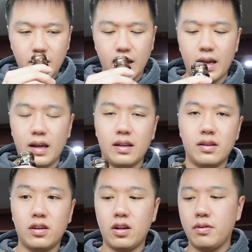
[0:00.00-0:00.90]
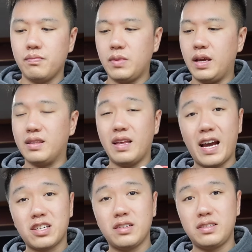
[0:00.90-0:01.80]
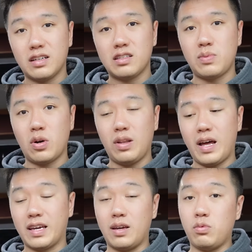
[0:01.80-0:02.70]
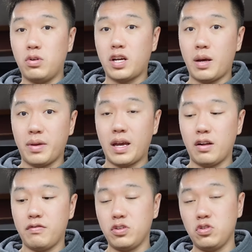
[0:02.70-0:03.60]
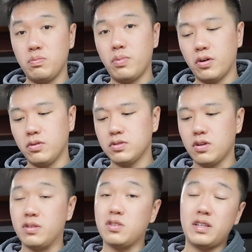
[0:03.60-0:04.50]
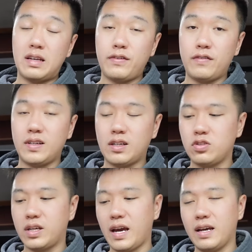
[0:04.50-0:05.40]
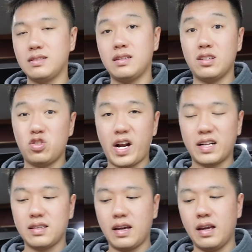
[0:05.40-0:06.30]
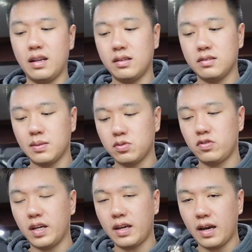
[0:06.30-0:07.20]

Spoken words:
and you know, it actually does smell like it would coming out of a new bottle. So it's only done 1500 Ks, done a track day and some street